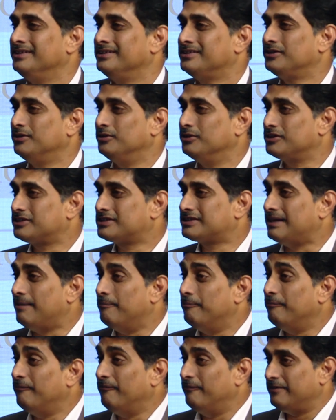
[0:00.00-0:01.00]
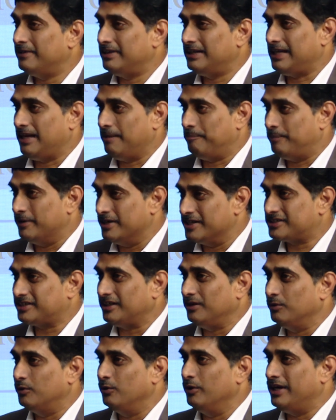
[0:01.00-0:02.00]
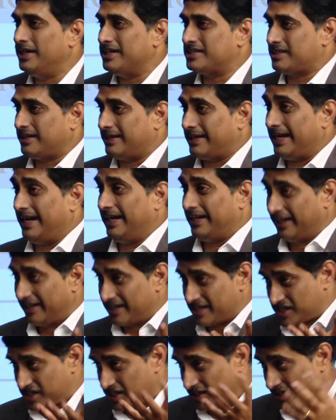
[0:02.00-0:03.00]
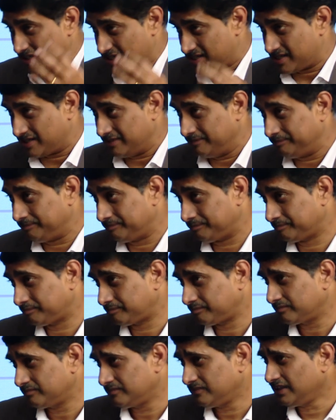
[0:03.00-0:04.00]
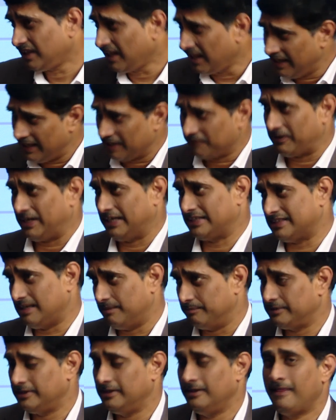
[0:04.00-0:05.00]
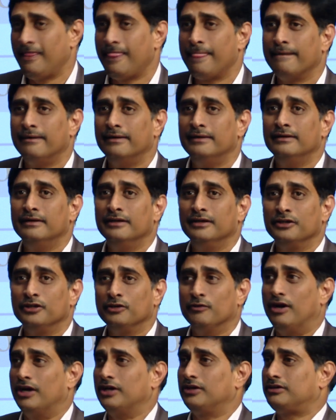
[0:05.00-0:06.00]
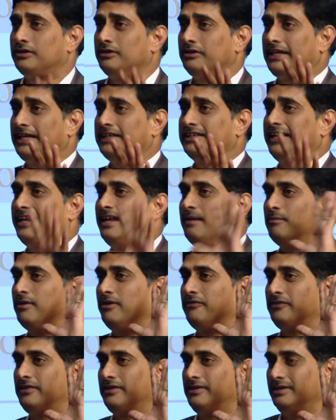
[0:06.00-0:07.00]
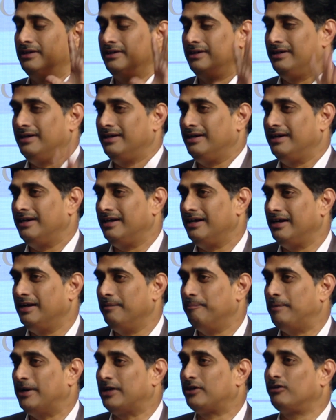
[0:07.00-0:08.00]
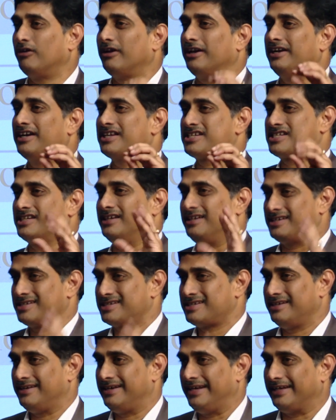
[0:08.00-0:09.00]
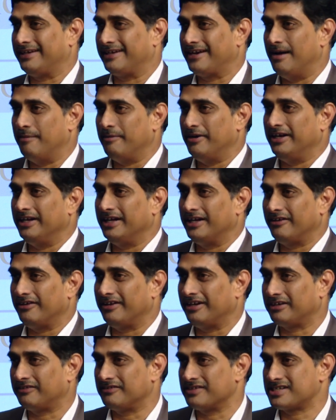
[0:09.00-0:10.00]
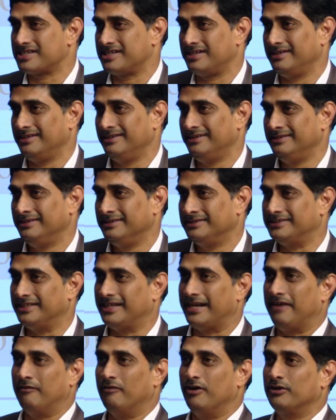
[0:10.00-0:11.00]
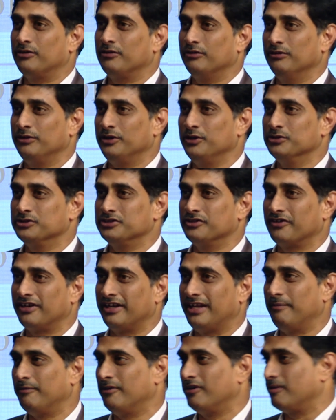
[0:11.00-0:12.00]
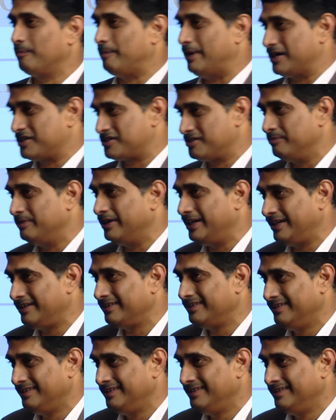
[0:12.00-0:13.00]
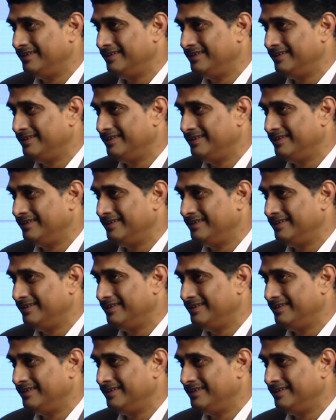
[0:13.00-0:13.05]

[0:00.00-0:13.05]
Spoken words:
So a person who is a great industrialist, like for example, you want to take the name of a particular industrialist, like Ram Reddy Garu requested, sir, I want to use your name in our partnership deed